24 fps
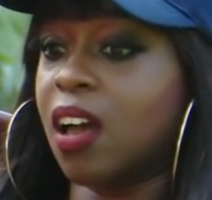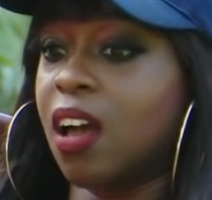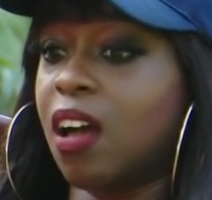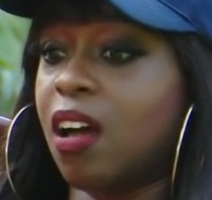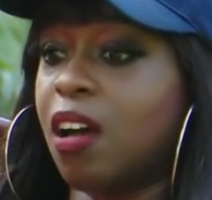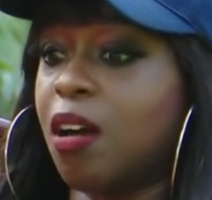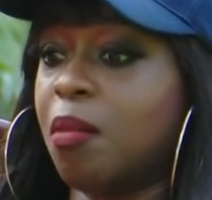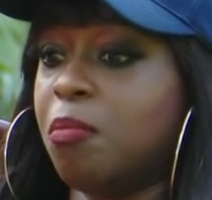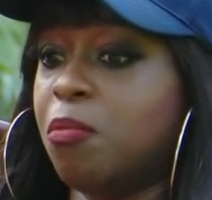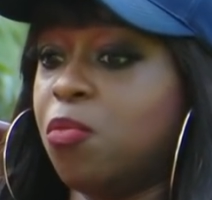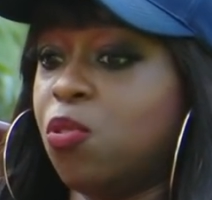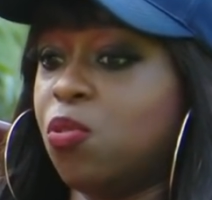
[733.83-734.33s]

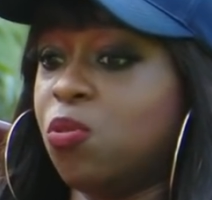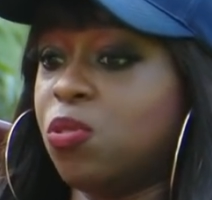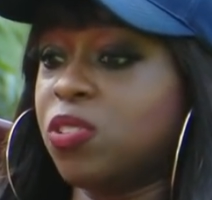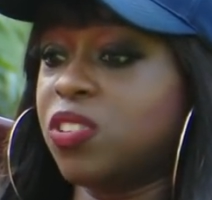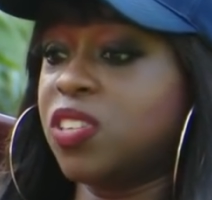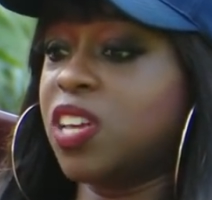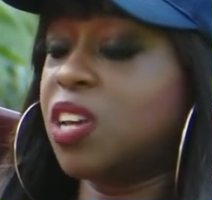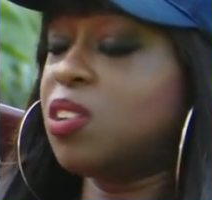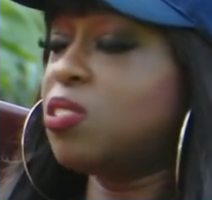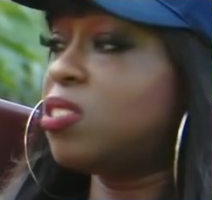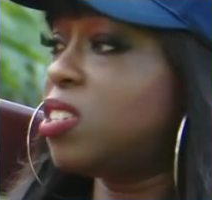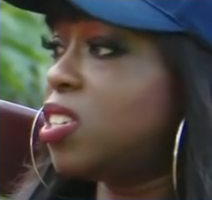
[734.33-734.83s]
Who was
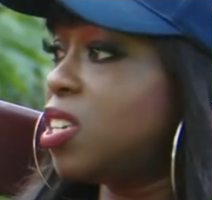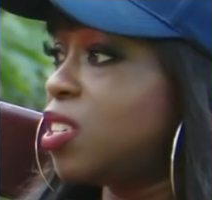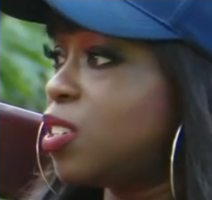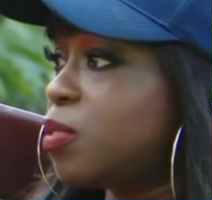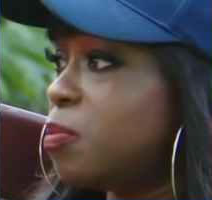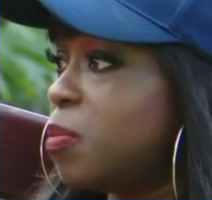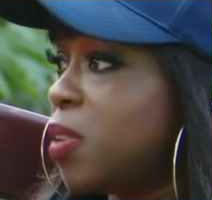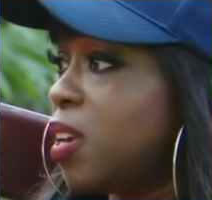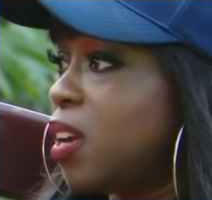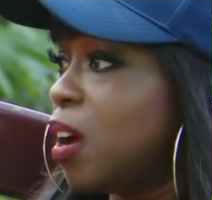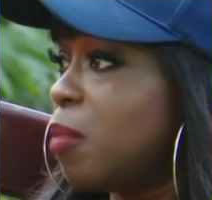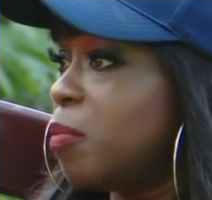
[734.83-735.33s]
there to teach
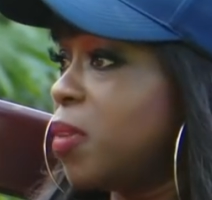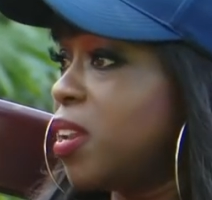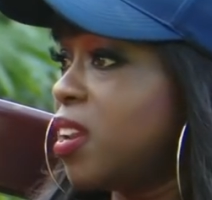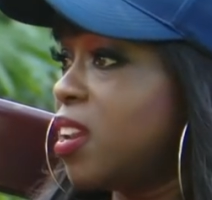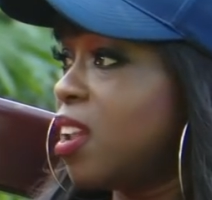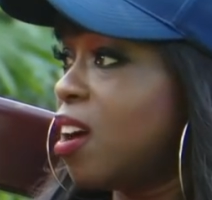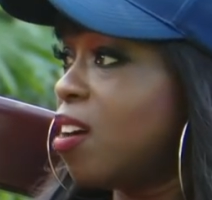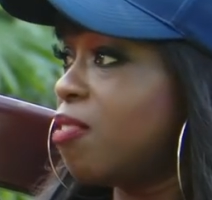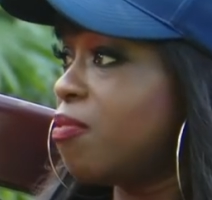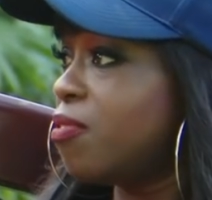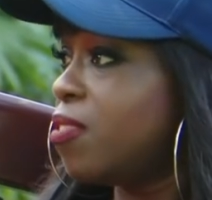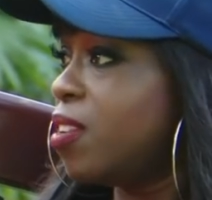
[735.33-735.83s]
me? I'm in
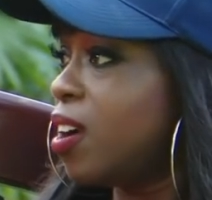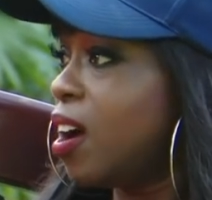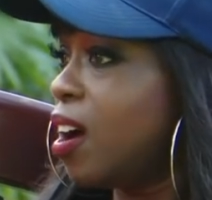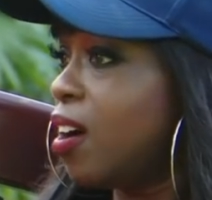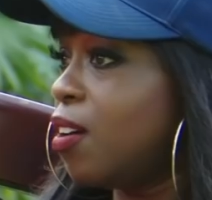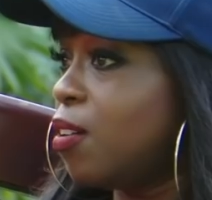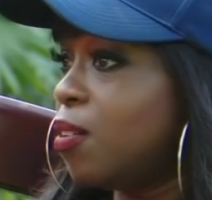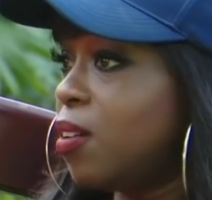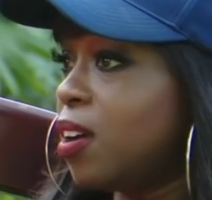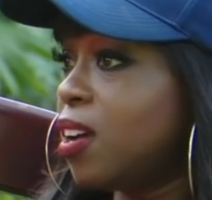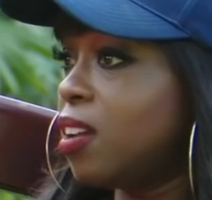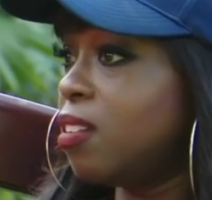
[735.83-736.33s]
love
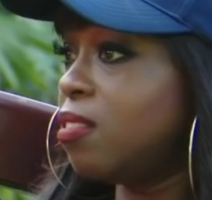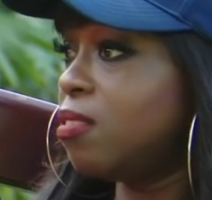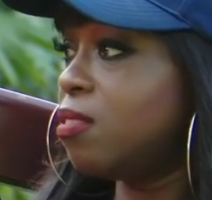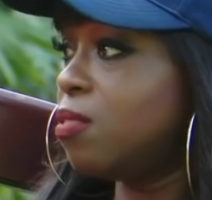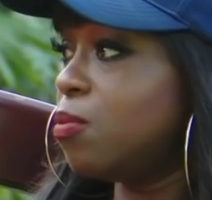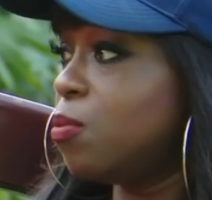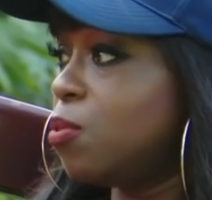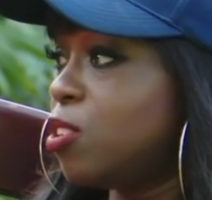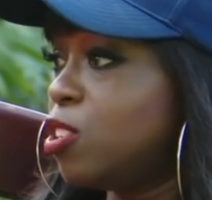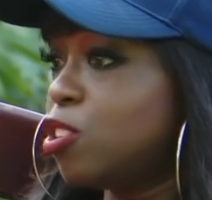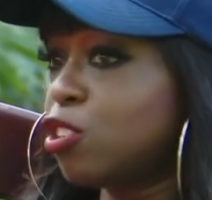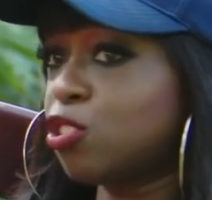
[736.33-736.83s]
now,
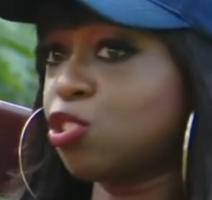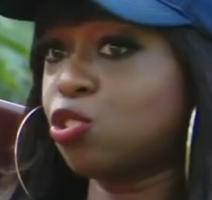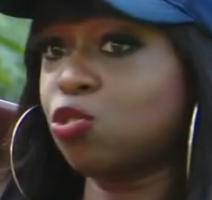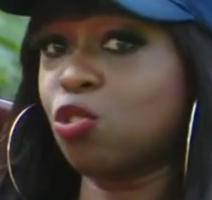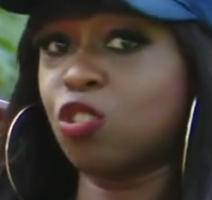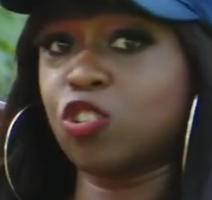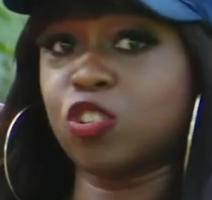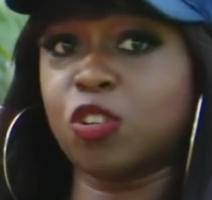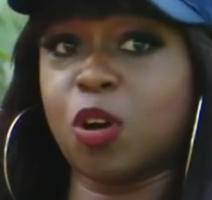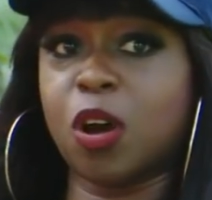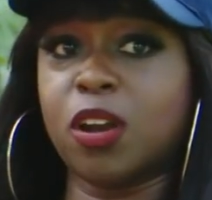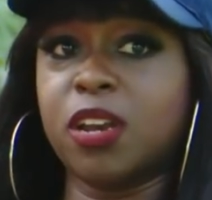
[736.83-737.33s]
and we just
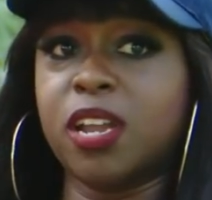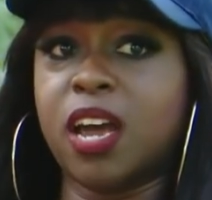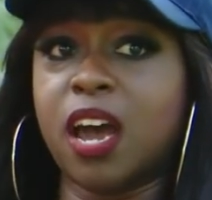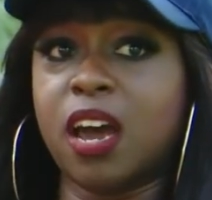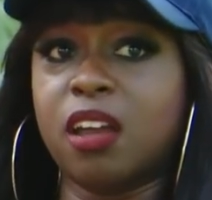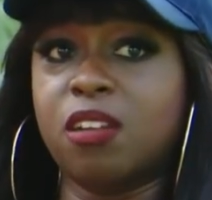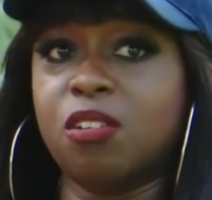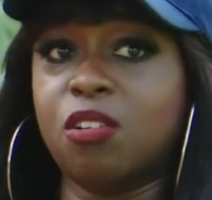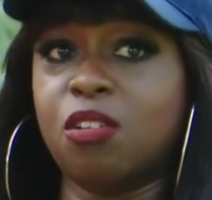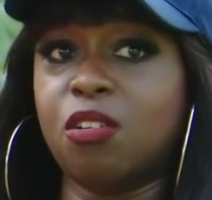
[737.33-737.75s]
shocked our dad.